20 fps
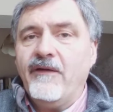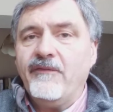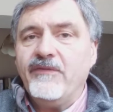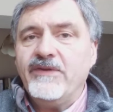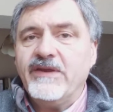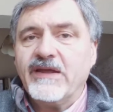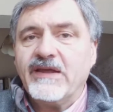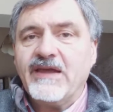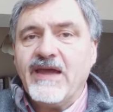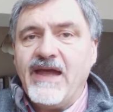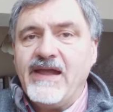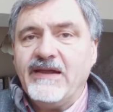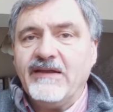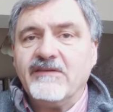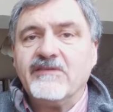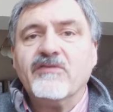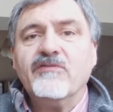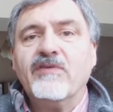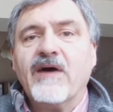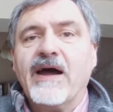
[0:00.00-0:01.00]

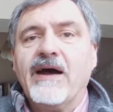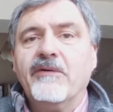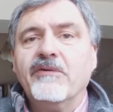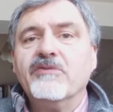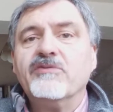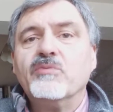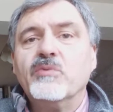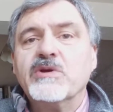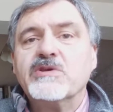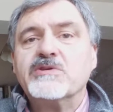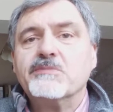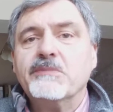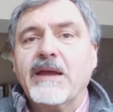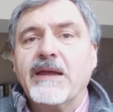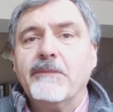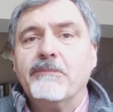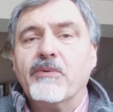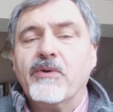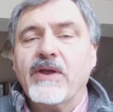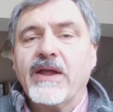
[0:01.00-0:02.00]
negate vows which
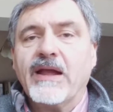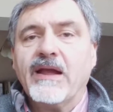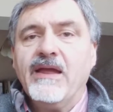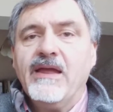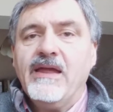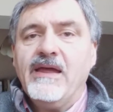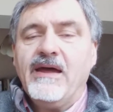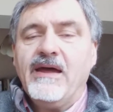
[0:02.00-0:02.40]
may bring